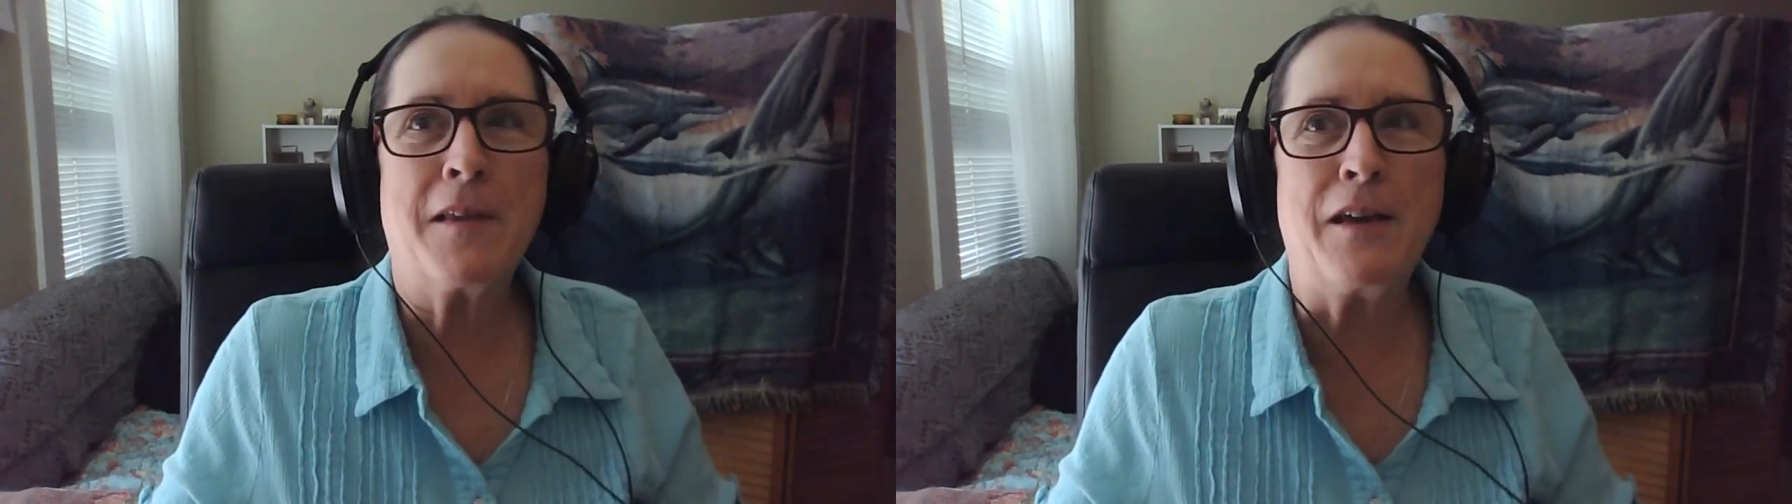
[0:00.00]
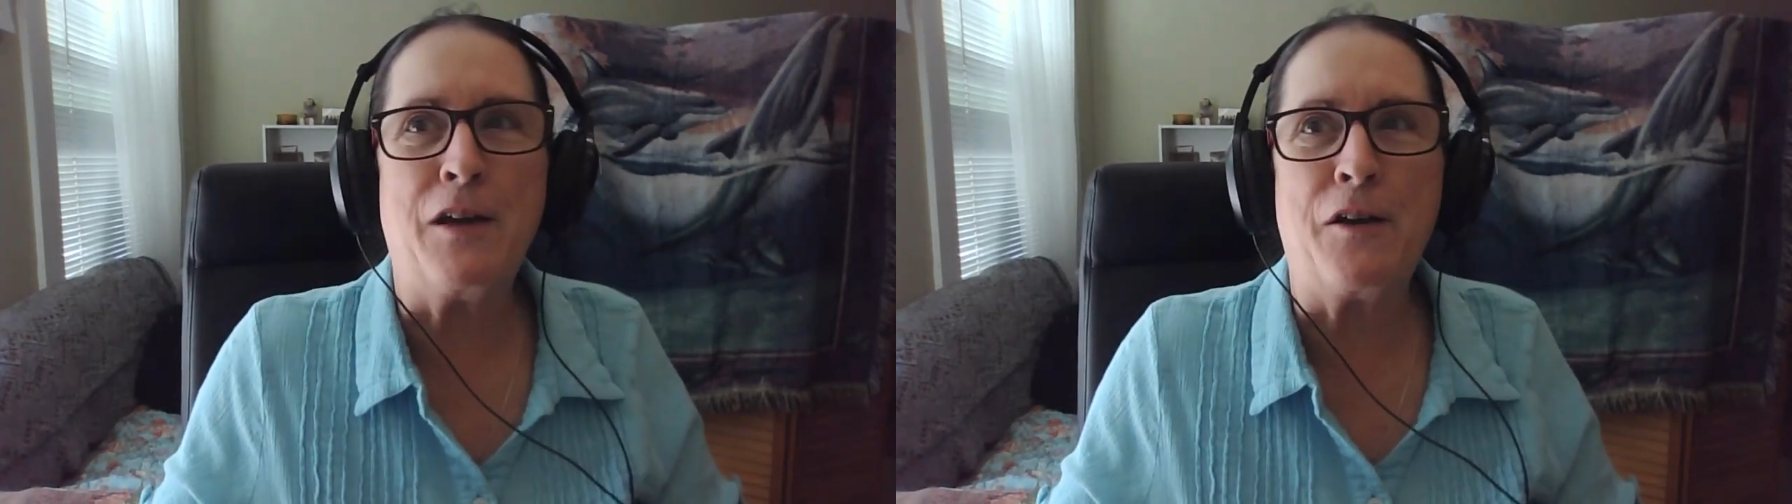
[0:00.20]

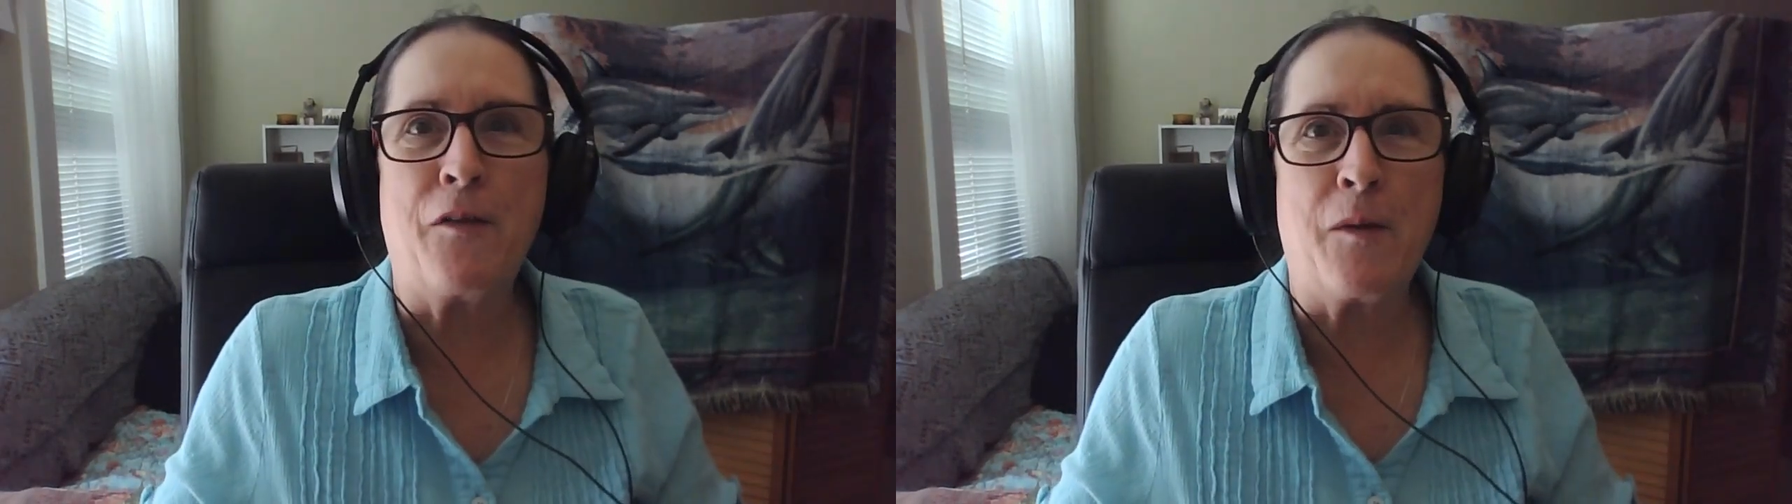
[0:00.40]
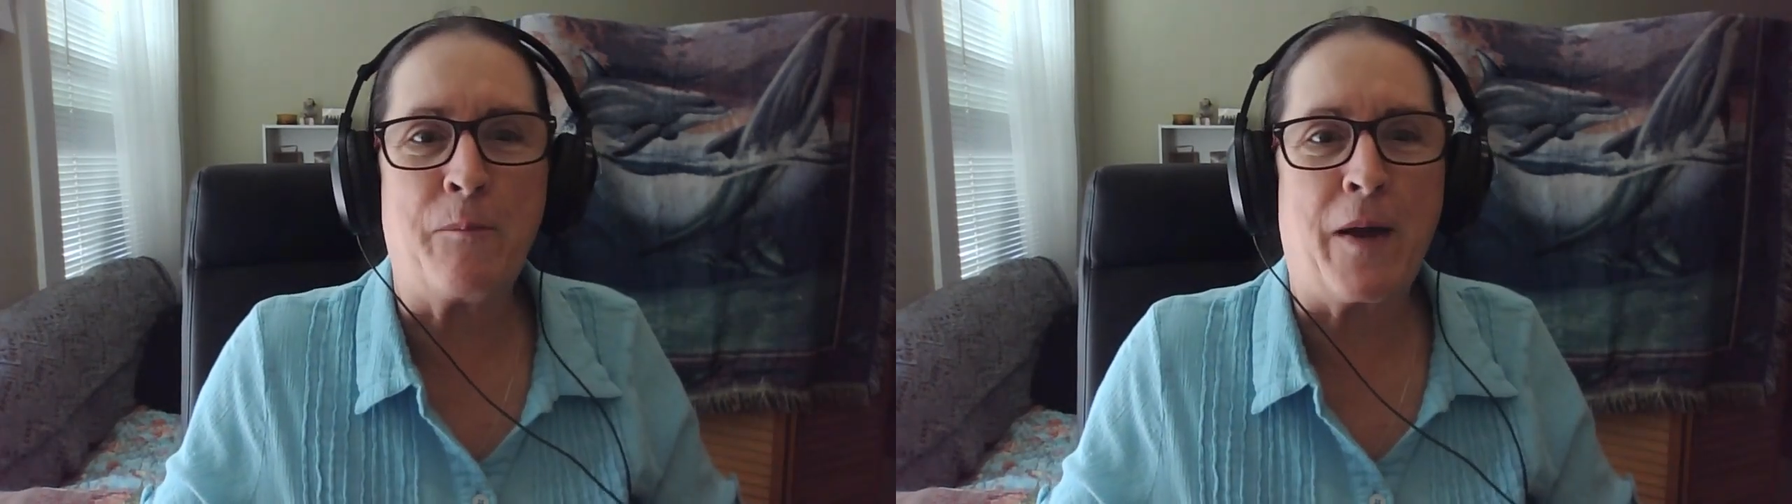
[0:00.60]

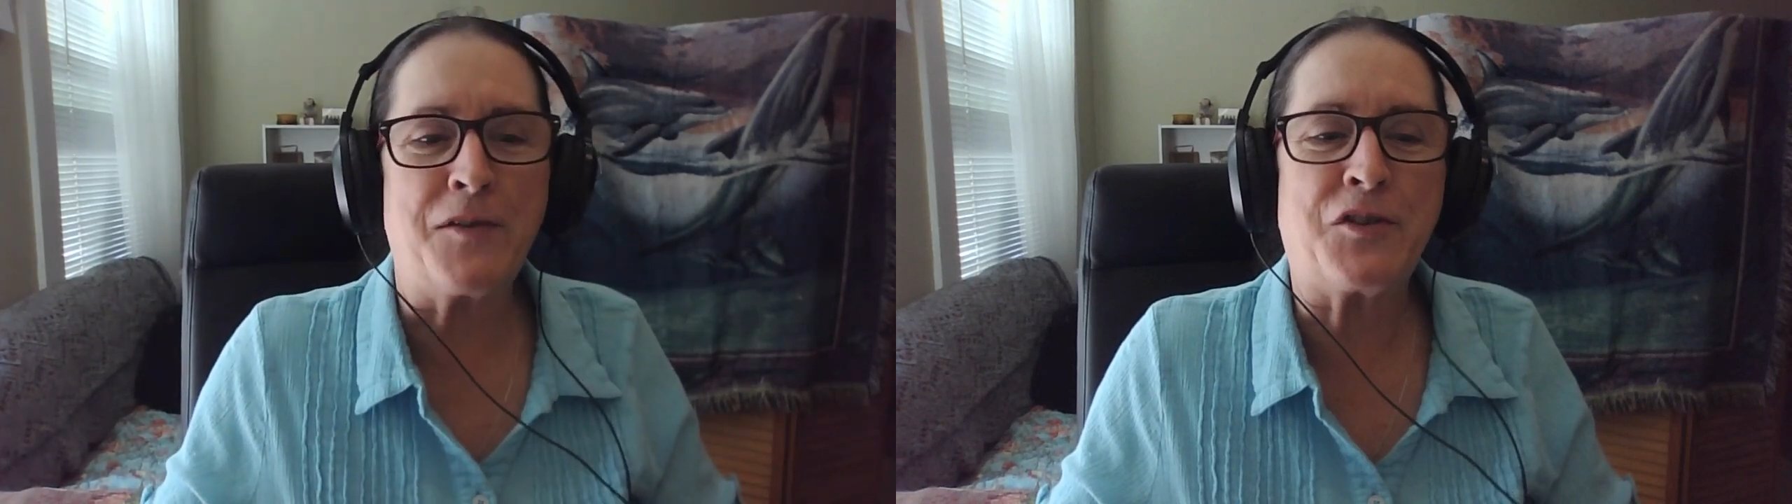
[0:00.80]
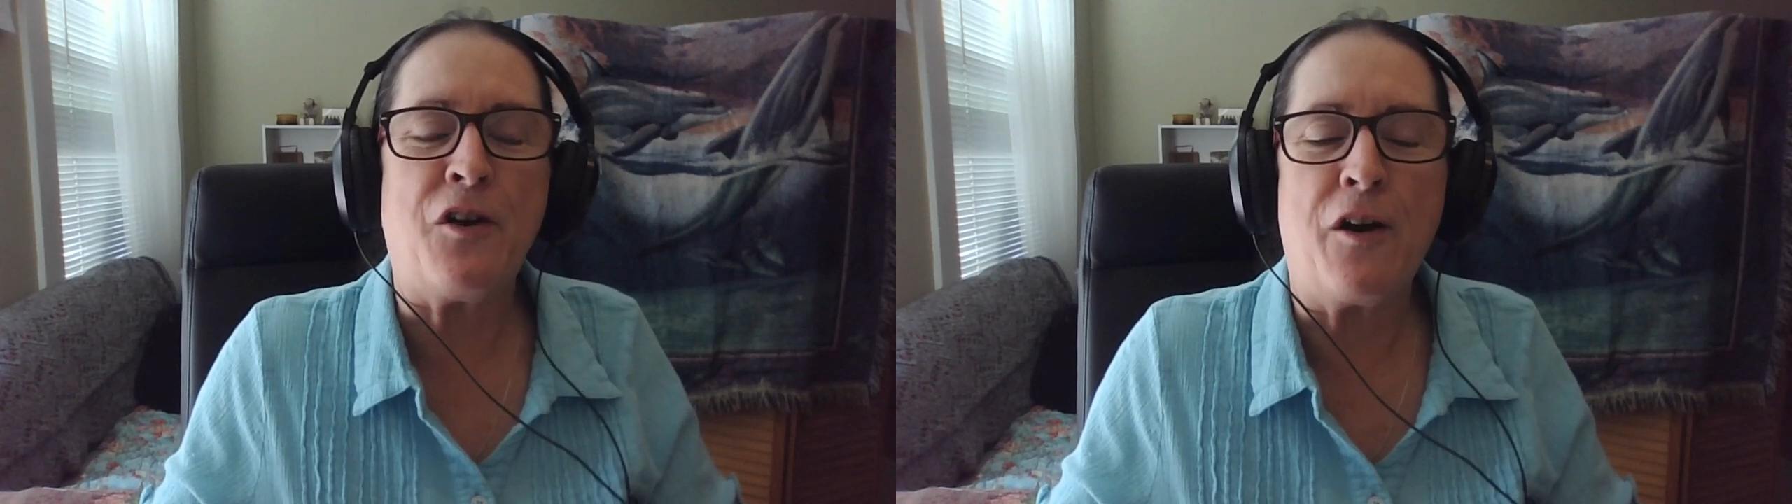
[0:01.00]
the
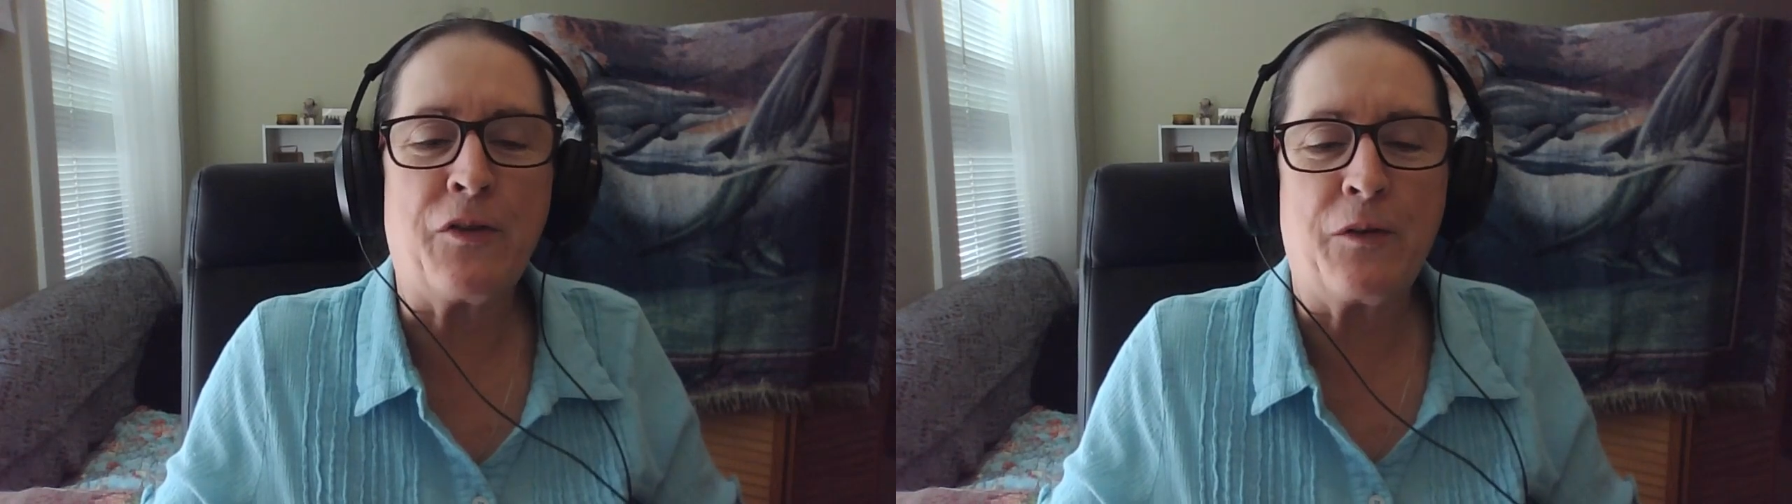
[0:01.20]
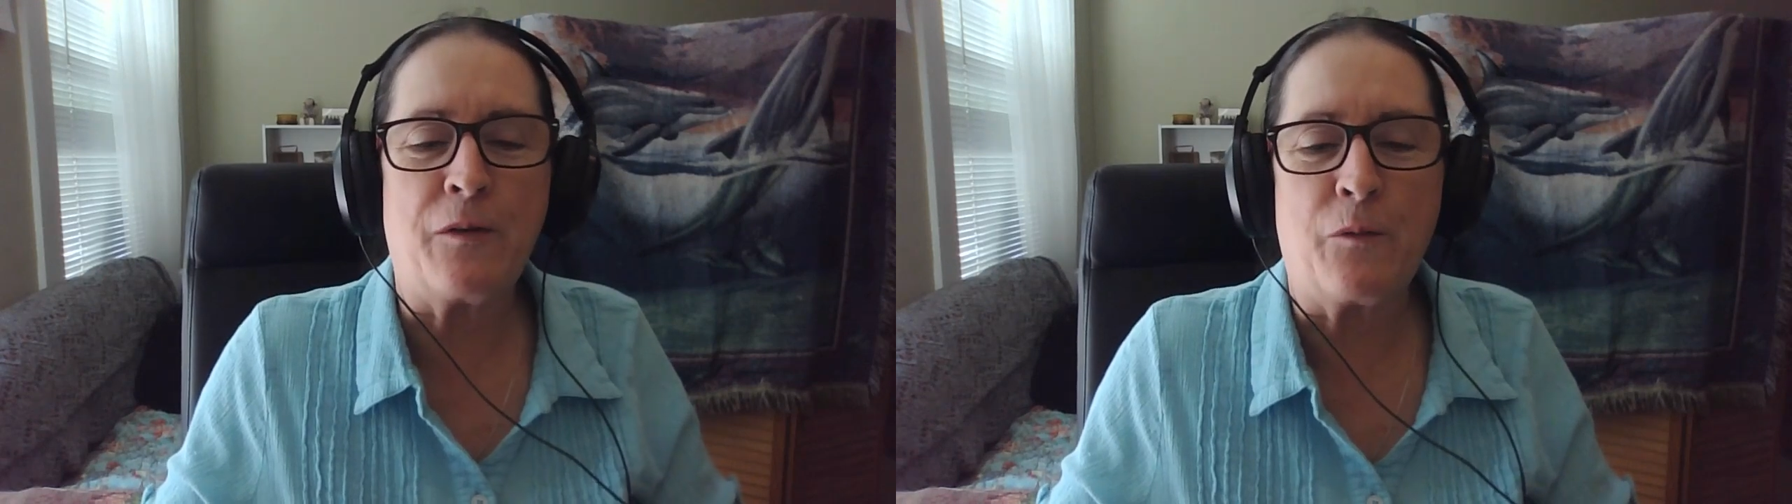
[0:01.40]
best
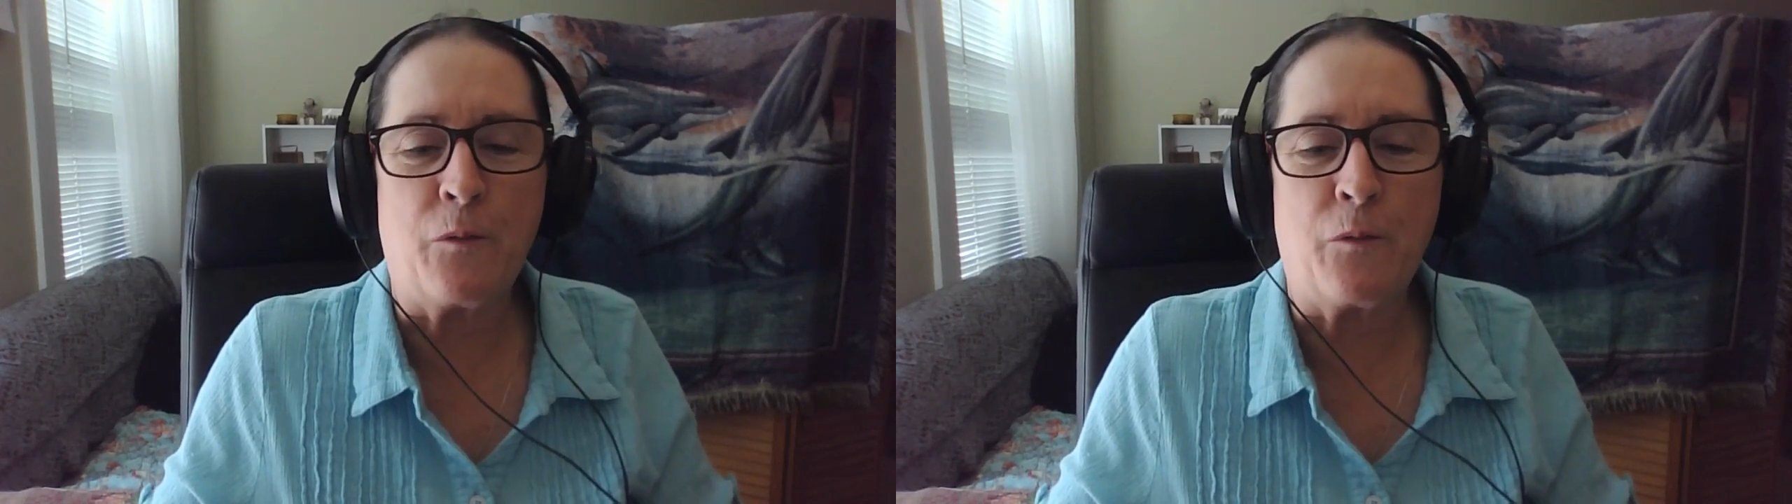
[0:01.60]
author